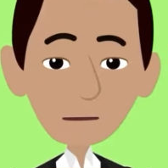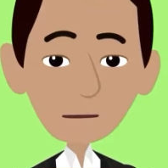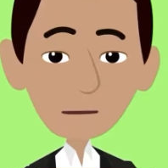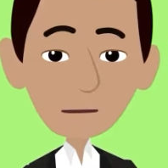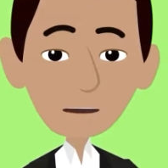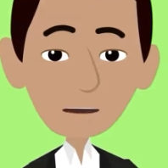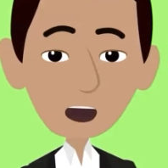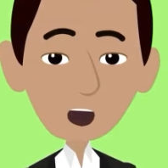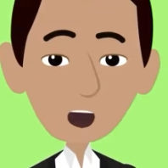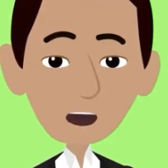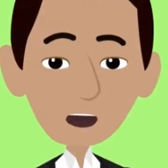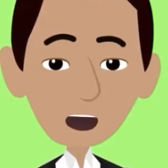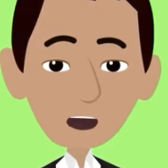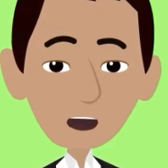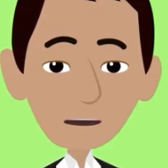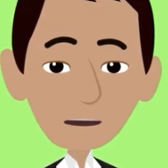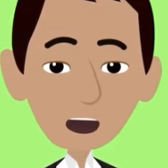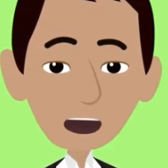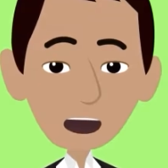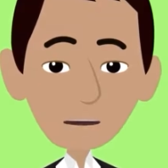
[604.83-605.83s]
a
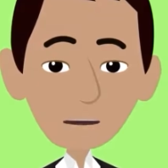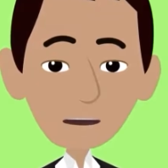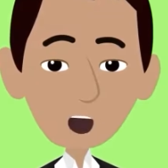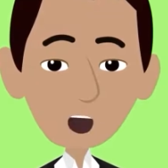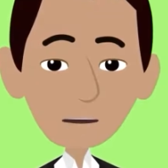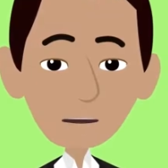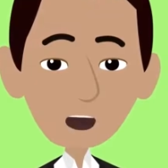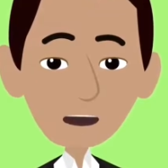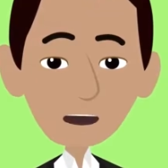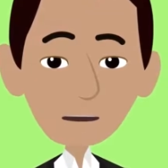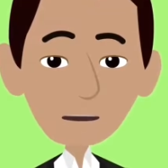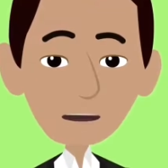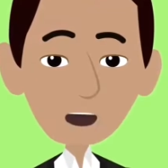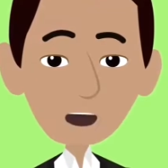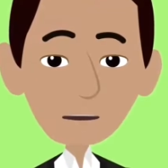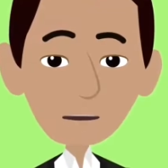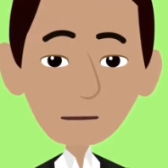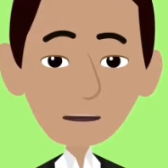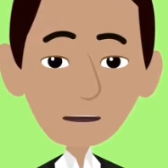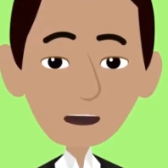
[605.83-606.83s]
result that is
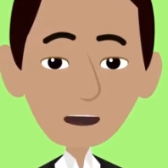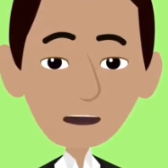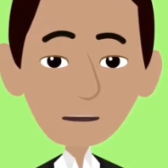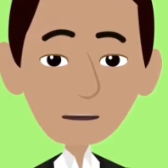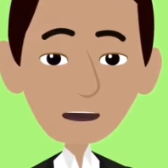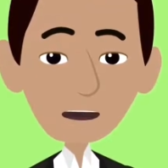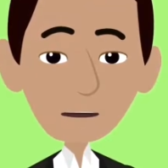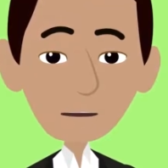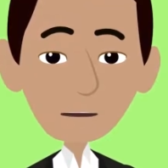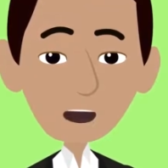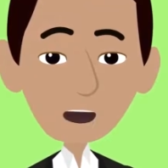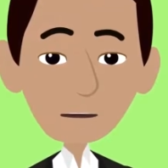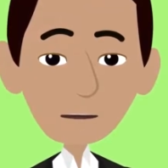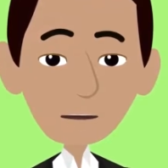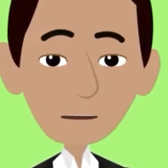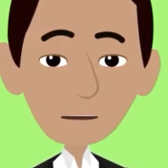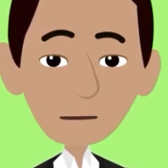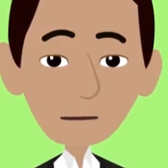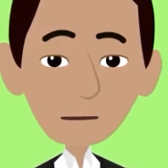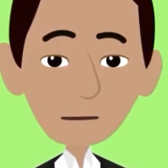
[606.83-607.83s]
within
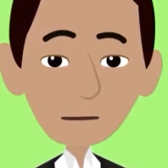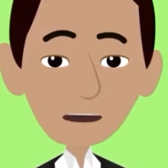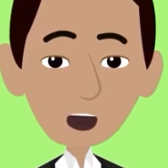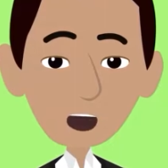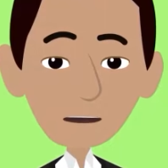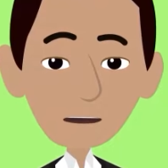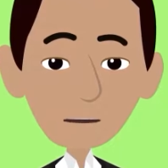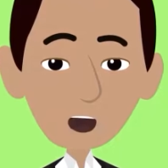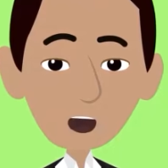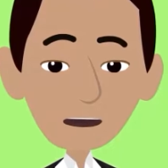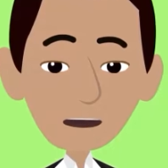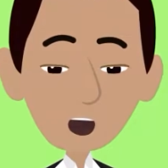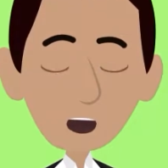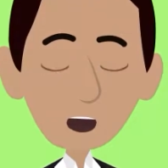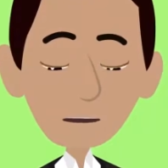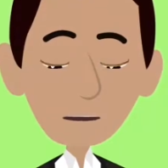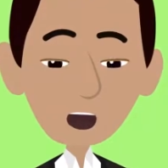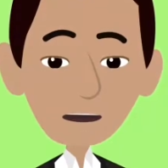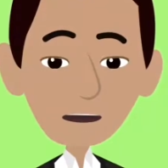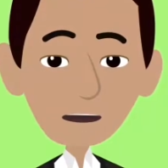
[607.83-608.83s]
integrity, therefore not
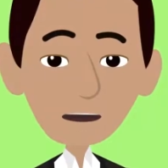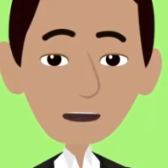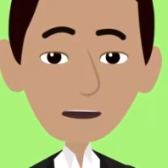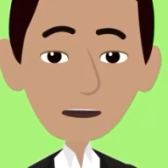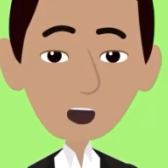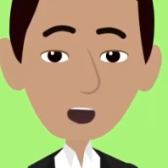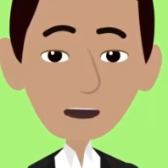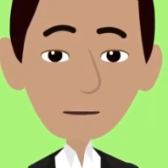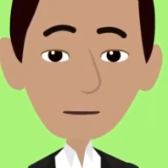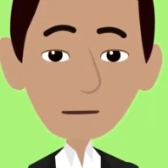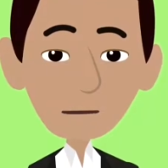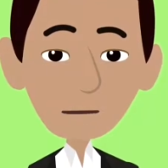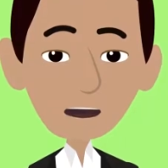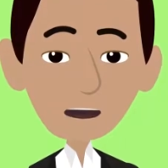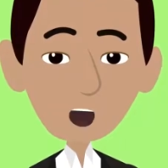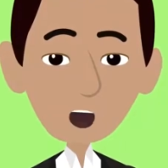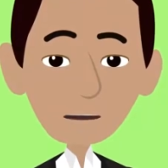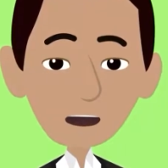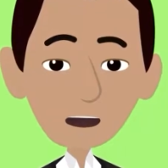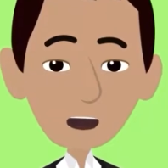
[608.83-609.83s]
harming you
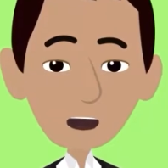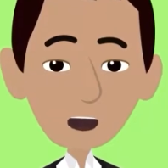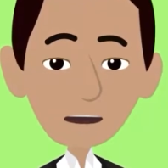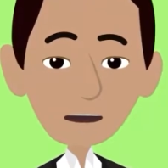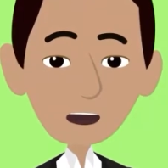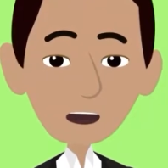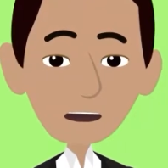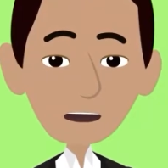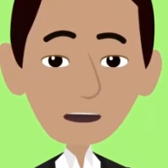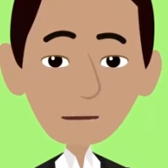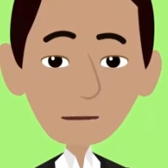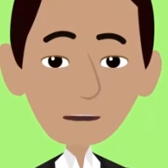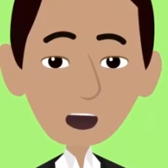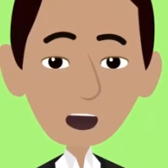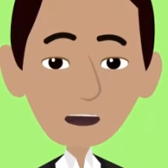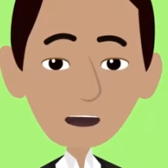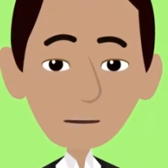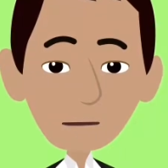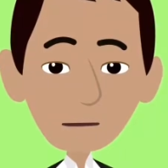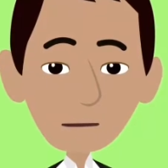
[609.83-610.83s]
or anyone
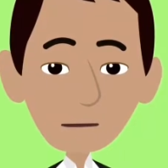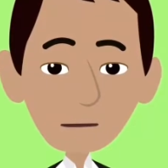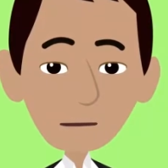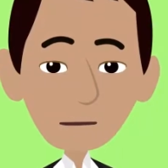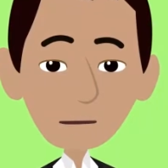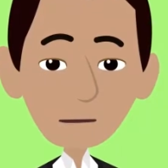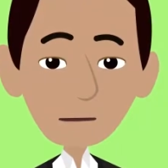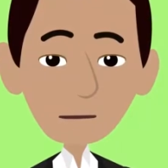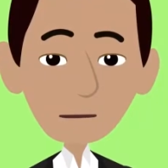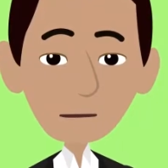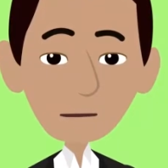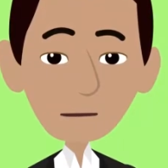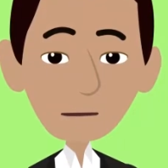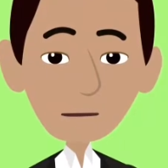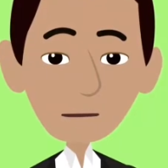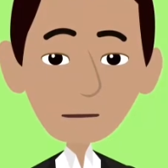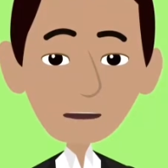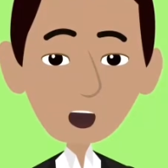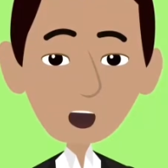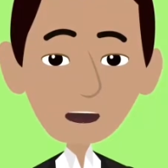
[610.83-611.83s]
else.
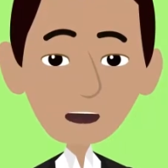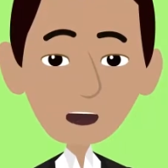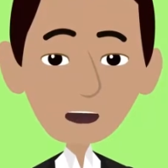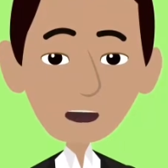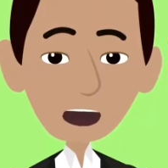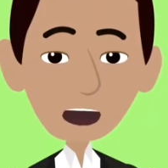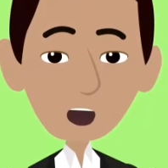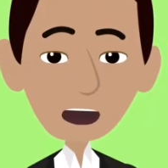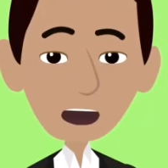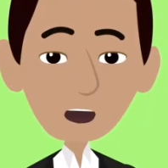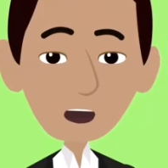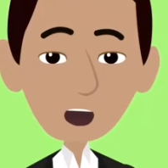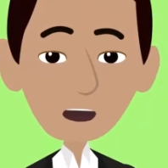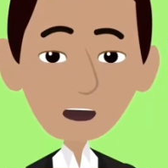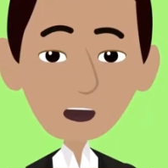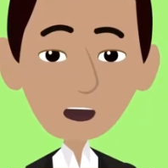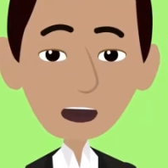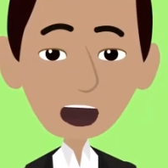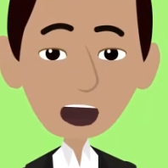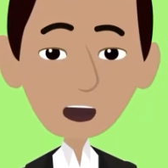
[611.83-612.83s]
Now, you already
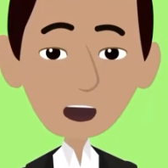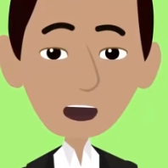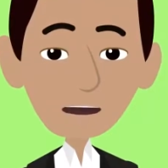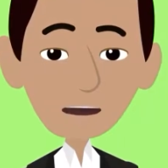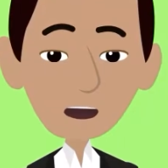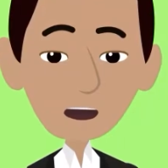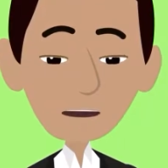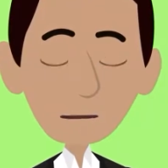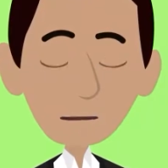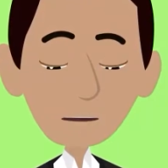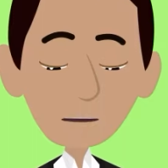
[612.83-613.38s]
live